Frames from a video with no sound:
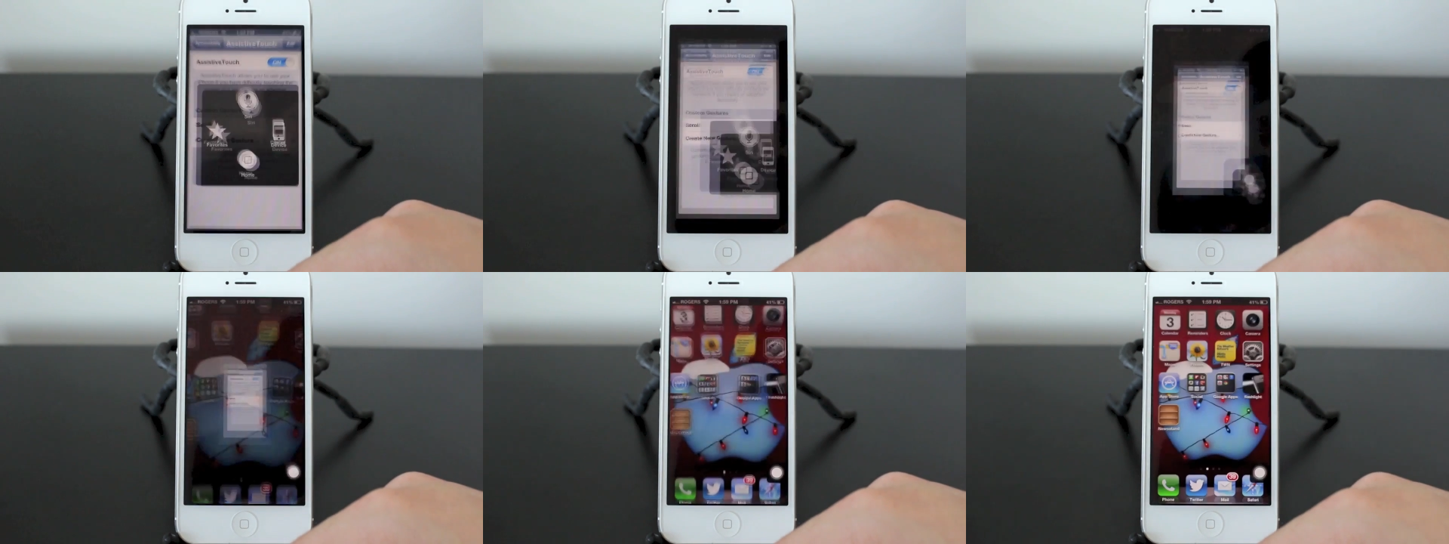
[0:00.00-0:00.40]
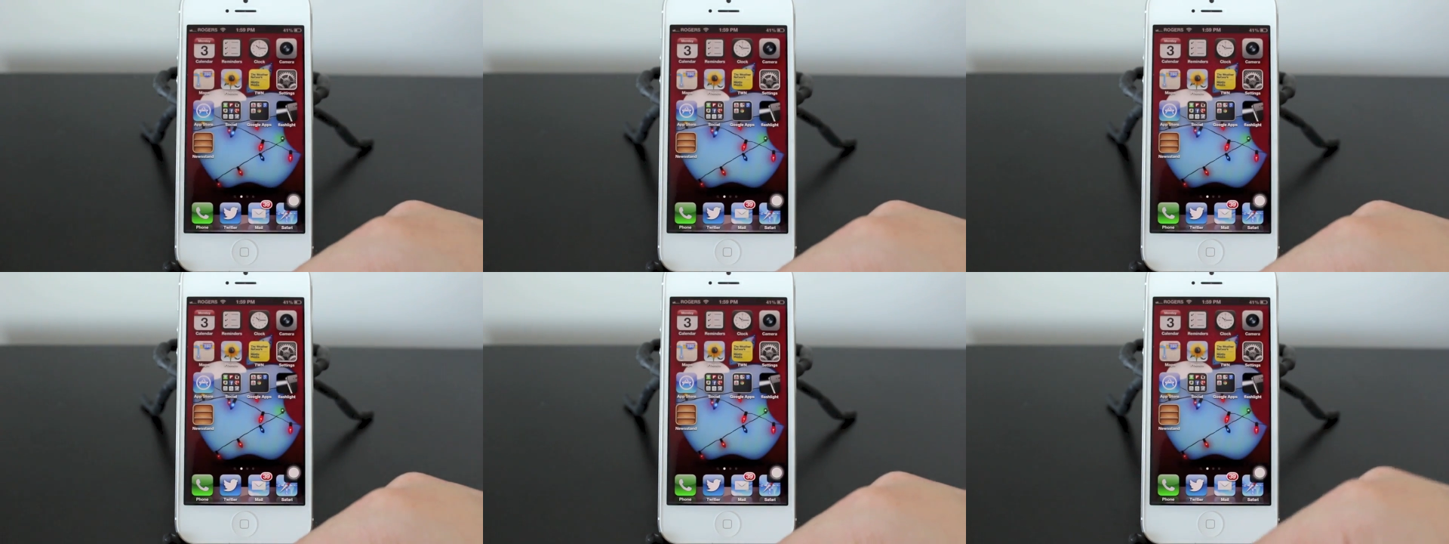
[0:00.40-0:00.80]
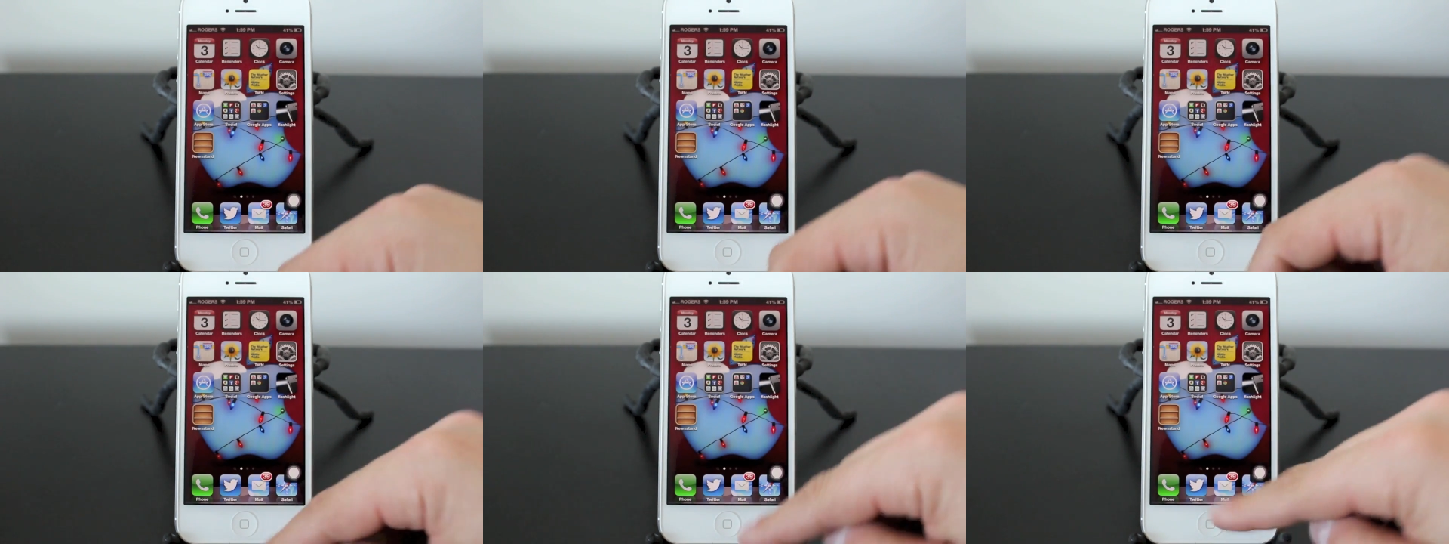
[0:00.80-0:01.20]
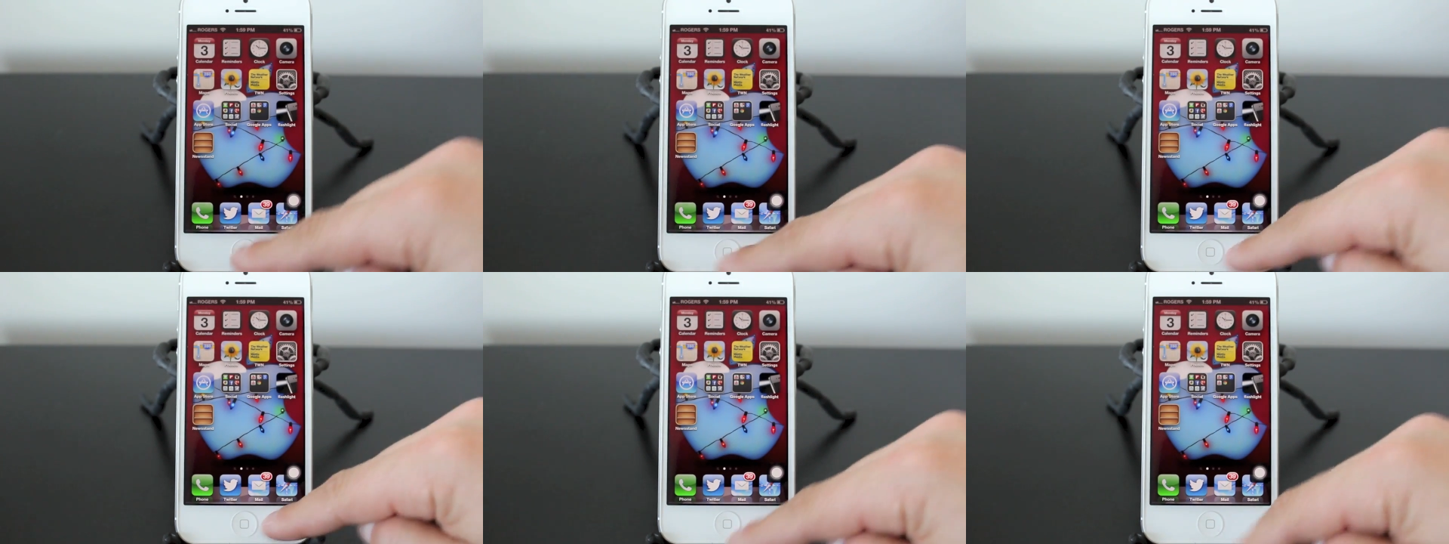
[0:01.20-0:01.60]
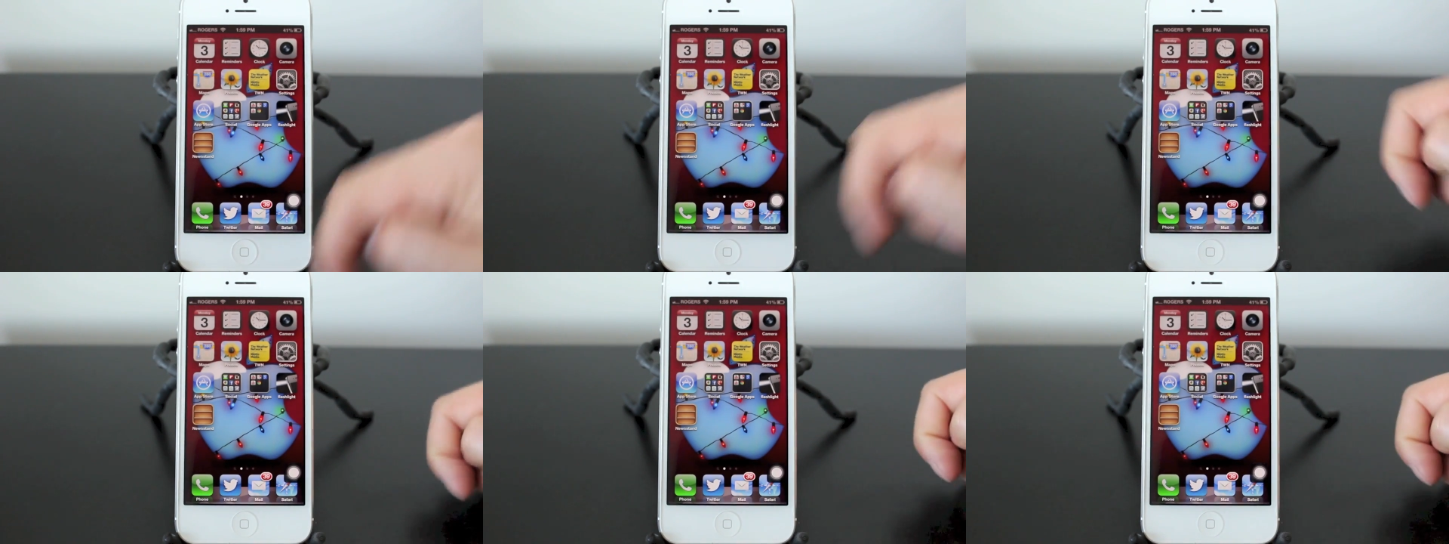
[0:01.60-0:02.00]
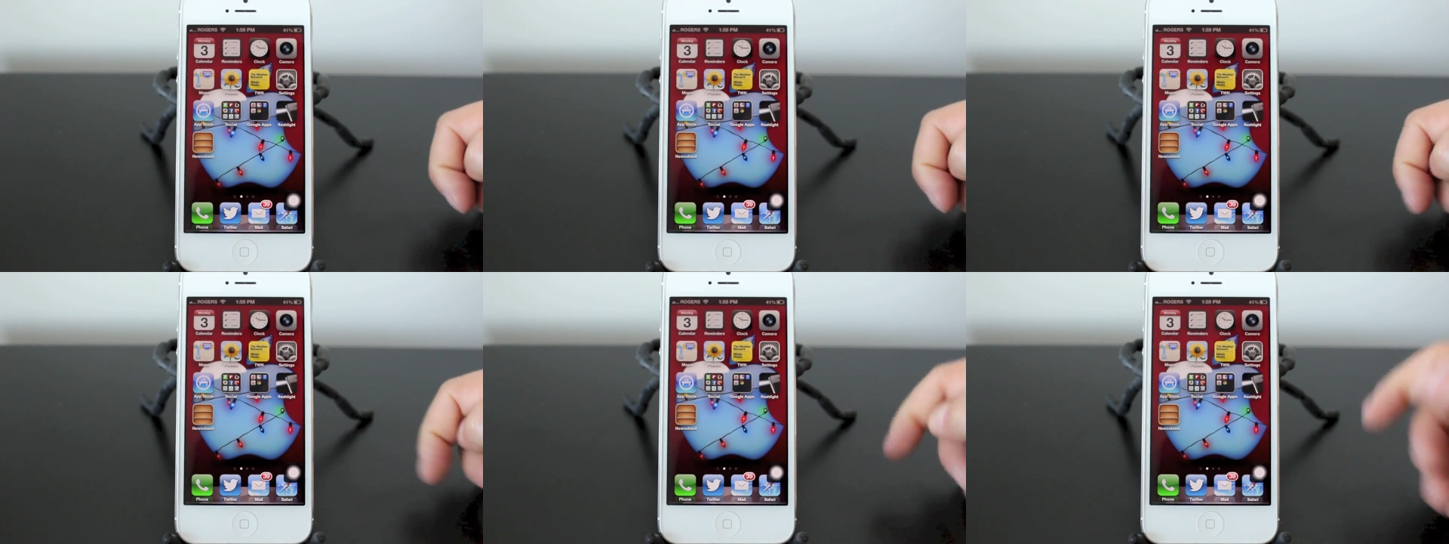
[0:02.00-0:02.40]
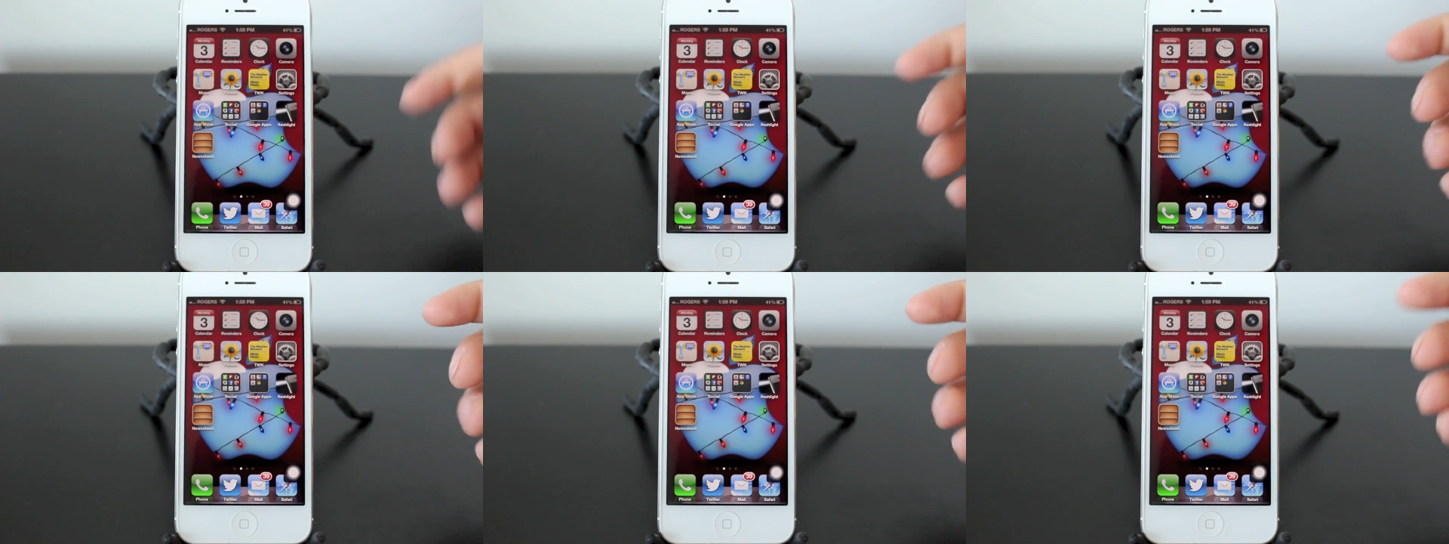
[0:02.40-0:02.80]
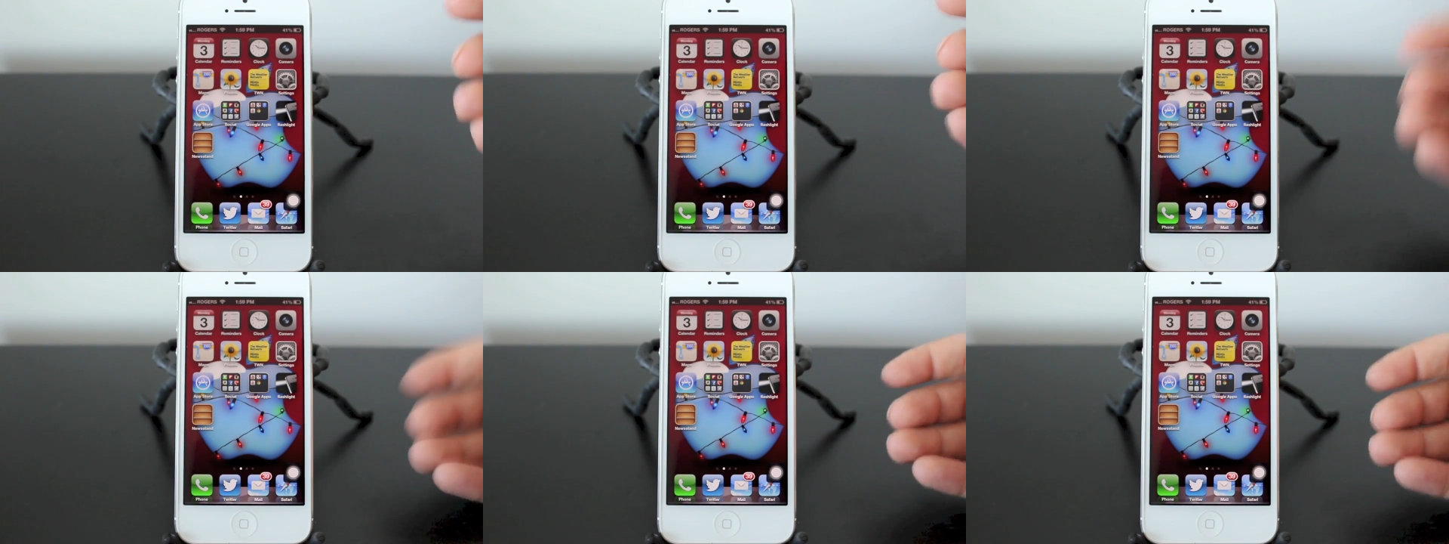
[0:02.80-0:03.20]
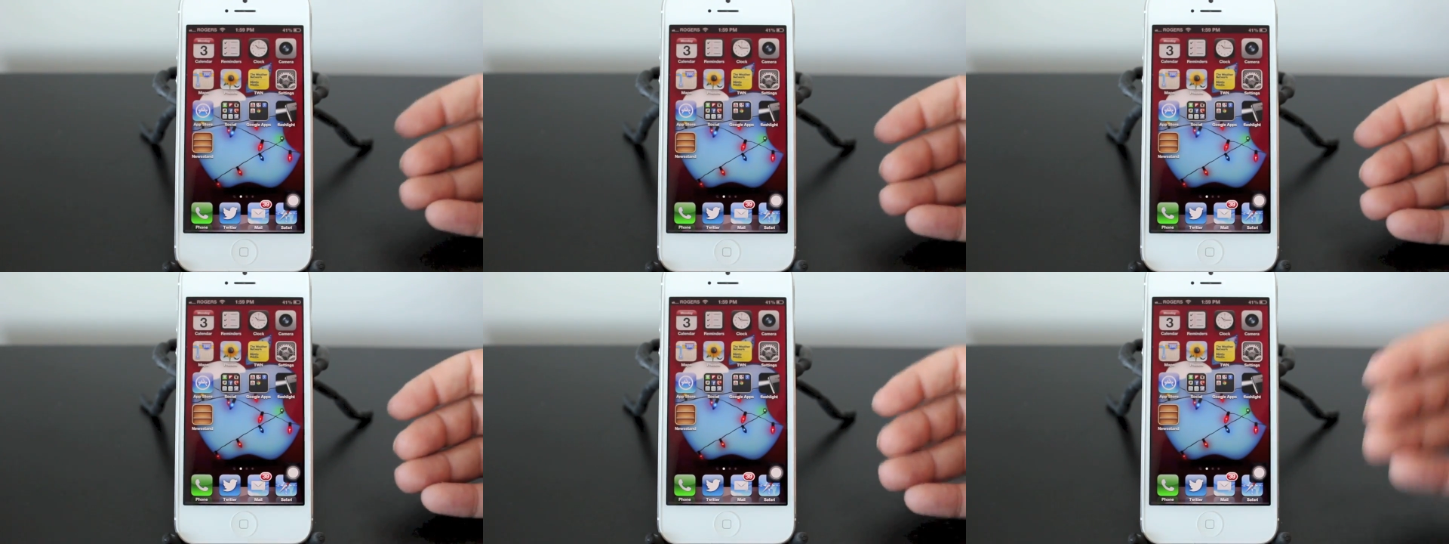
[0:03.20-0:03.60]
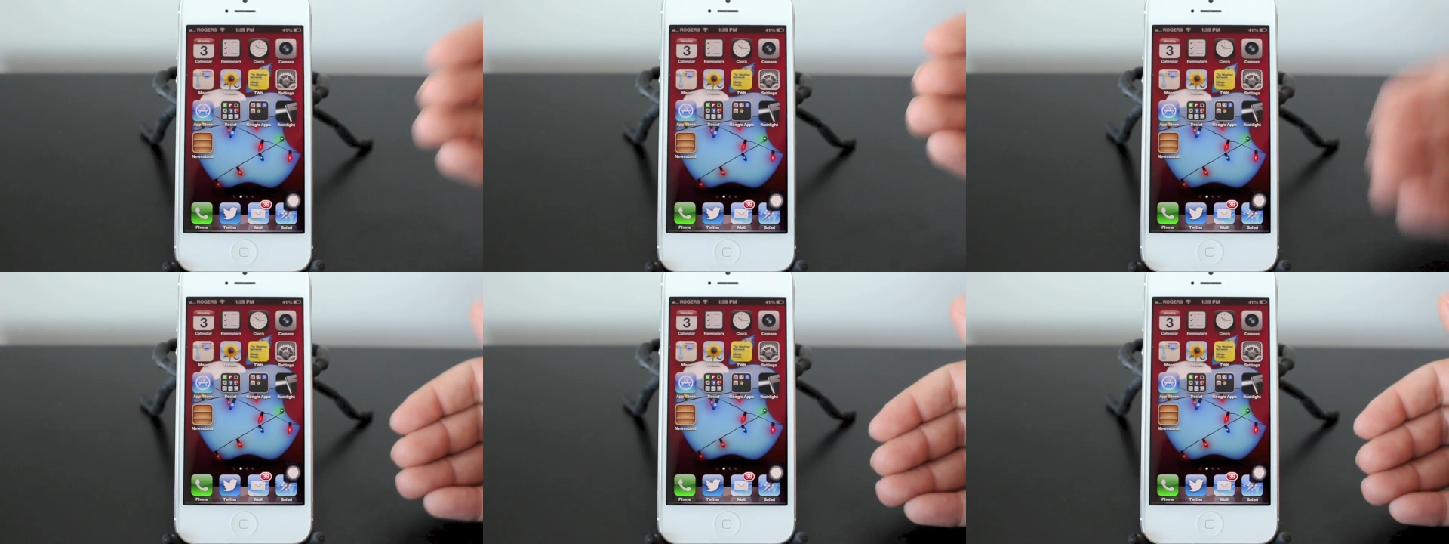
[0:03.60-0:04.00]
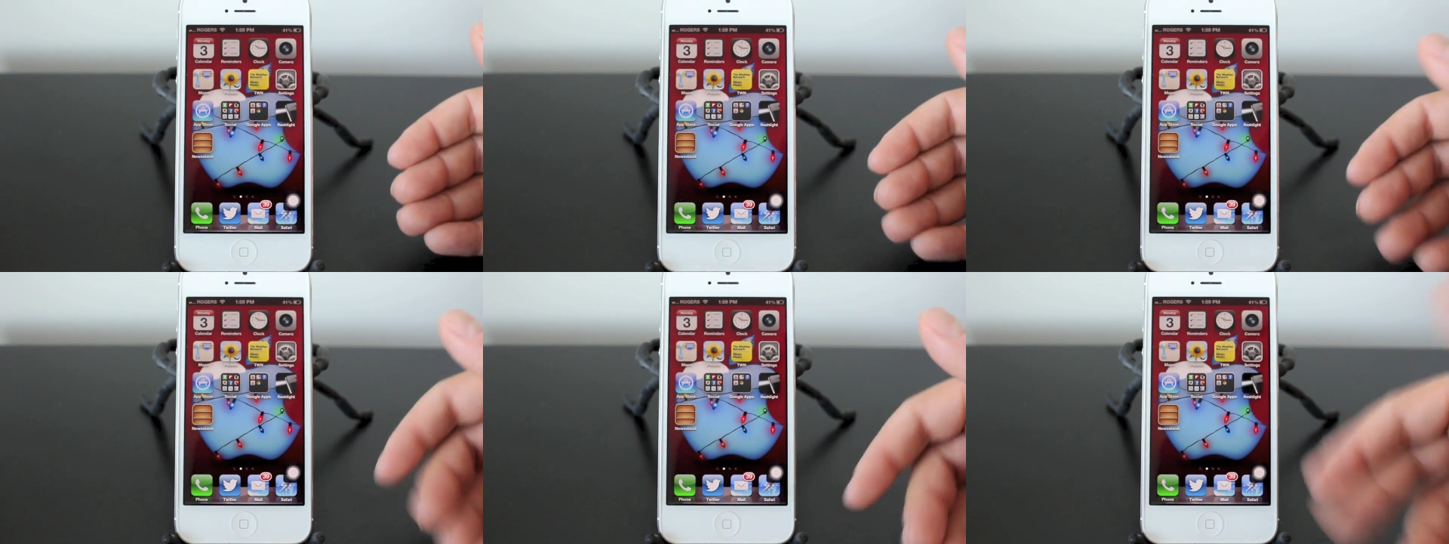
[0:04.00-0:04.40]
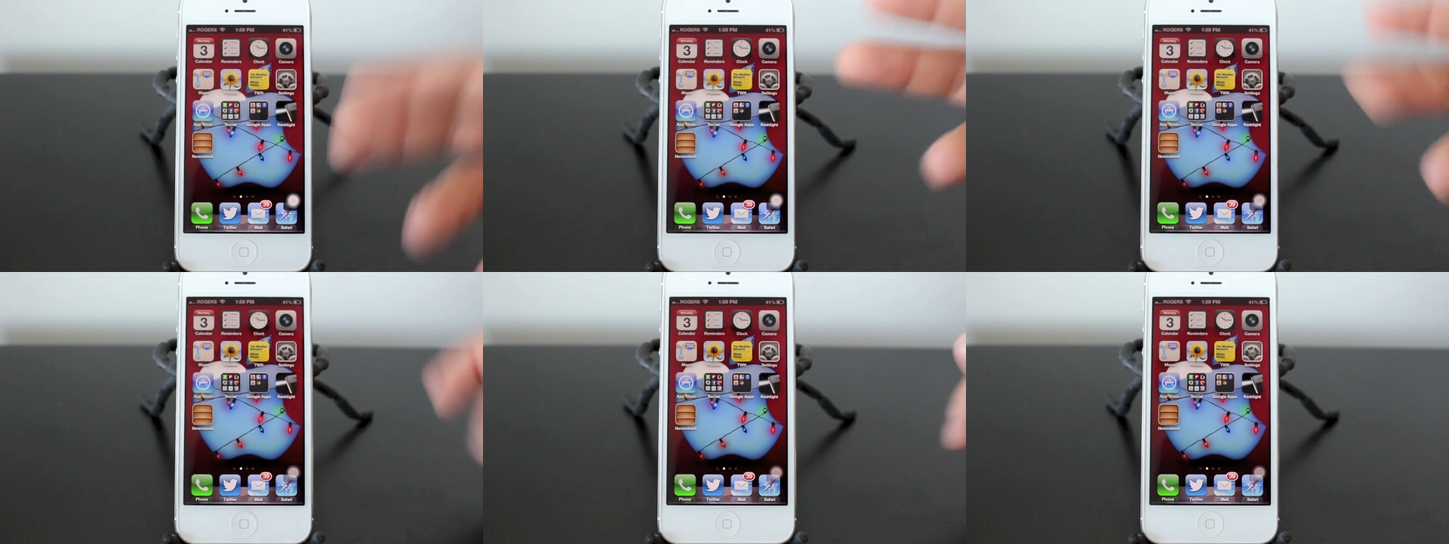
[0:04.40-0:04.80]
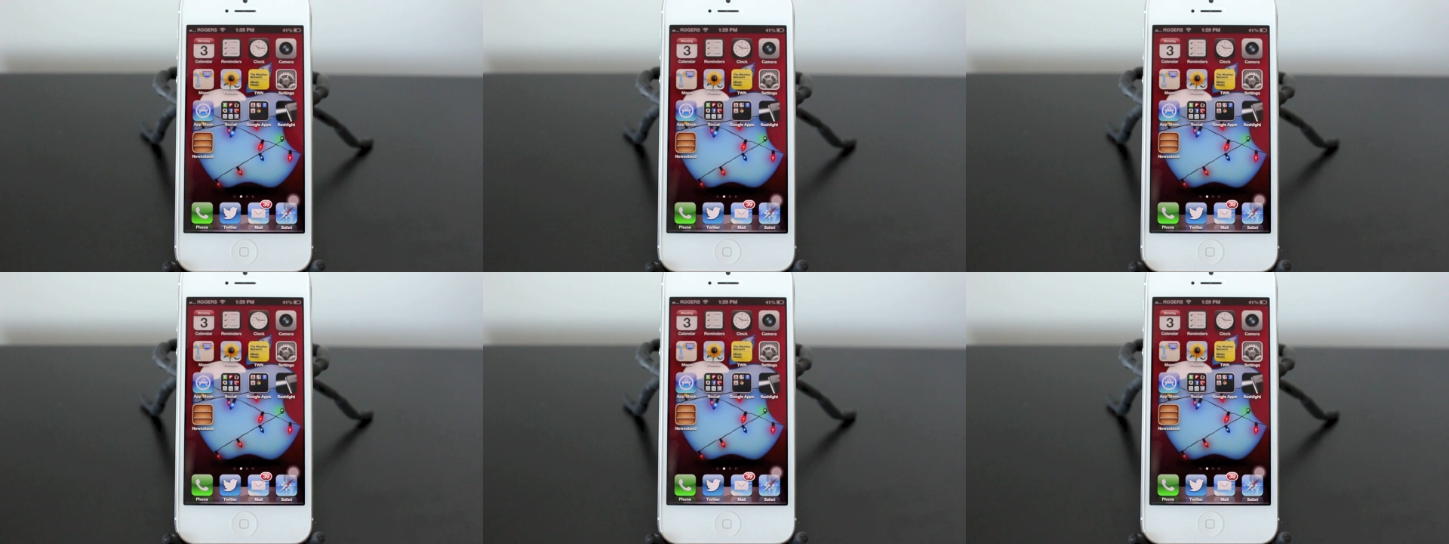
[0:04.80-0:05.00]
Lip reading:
Nobody's mouth can be seen.